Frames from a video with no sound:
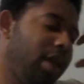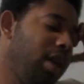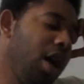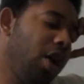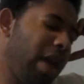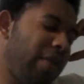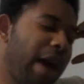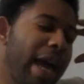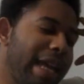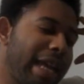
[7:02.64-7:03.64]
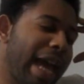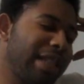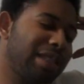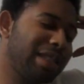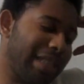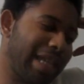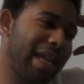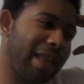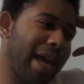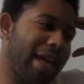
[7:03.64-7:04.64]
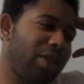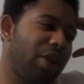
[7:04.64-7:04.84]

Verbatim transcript: You know, if I had actually did that,